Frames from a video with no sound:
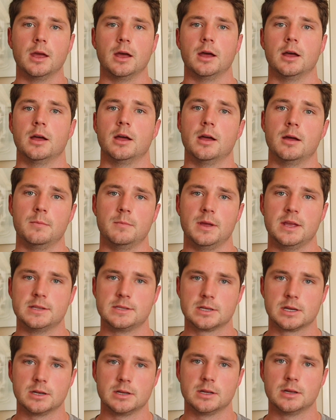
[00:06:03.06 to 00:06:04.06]

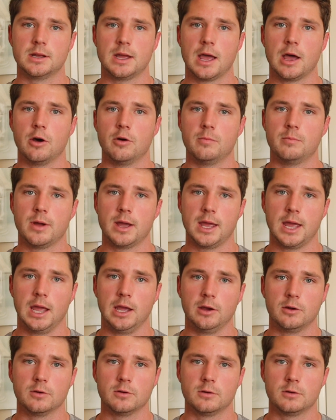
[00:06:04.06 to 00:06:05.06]
it's going to help my
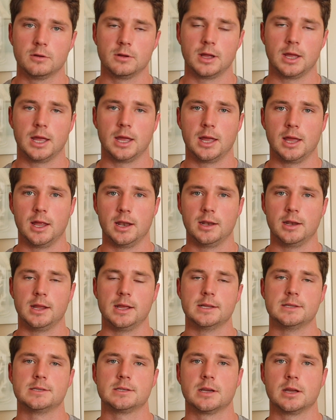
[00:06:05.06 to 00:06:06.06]
ankle, and
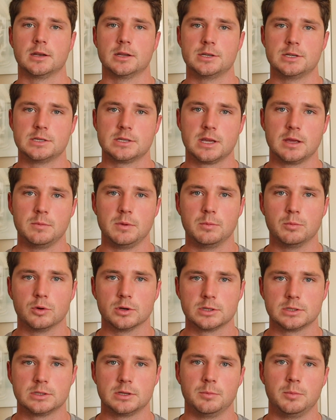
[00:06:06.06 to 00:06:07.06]
it's going to just give me
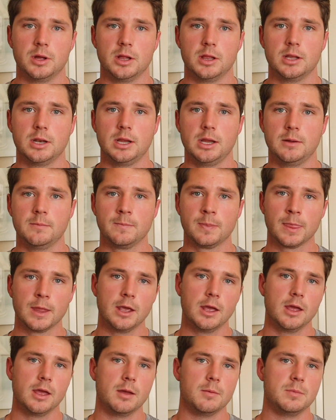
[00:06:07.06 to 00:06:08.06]
more stability.
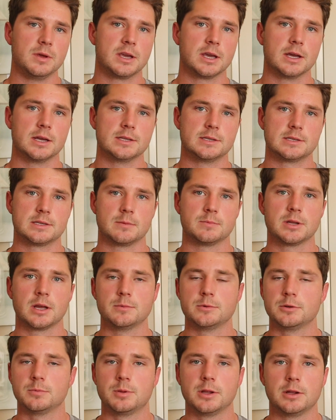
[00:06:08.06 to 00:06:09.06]
Because
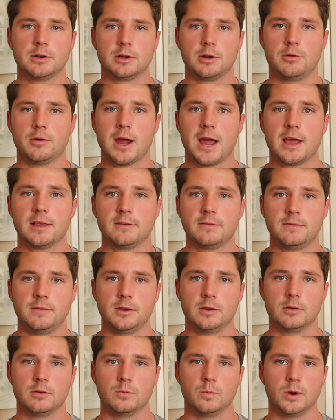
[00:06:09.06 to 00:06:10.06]
sometimes you'll play on a grass
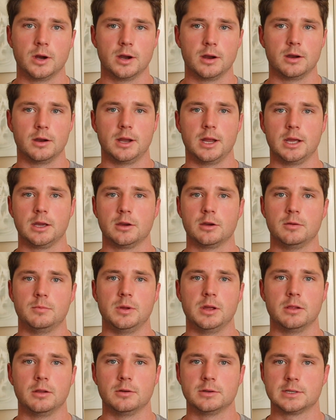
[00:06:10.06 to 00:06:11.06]
field where it could
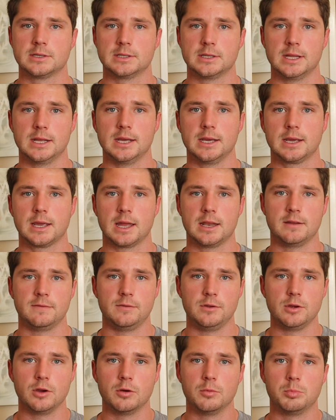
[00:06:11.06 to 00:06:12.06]
be a little slick, and
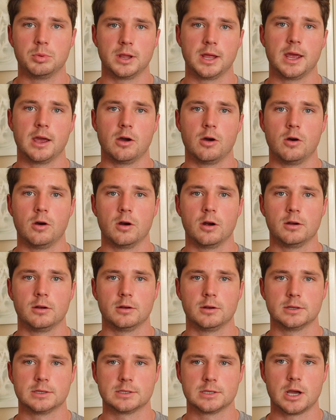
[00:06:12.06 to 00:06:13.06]
if you go plant hard
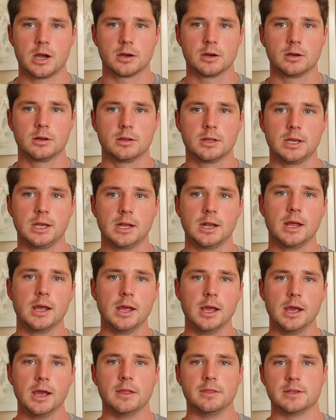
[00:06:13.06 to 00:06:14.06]
on a soccer cleat,
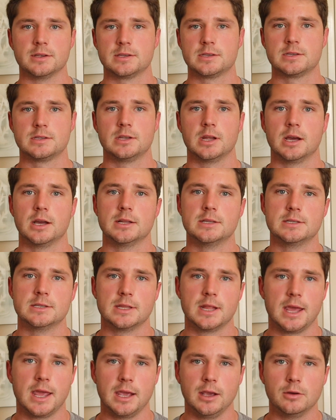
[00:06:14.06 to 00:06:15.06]
the studs
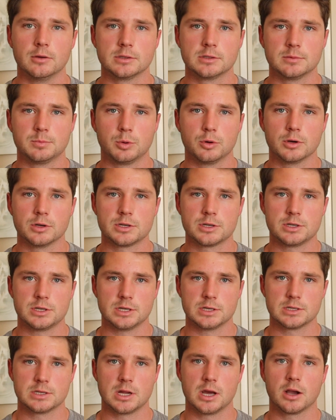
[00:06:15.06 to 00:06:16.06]
and the ankle support's
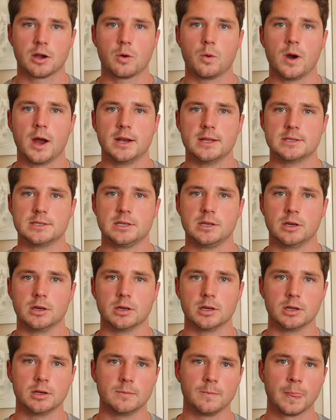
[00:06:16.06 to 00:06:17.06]
just not quite as
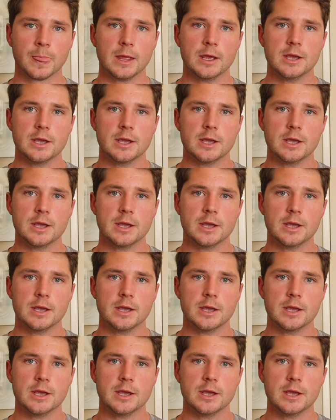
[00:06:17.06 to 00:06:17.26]
good.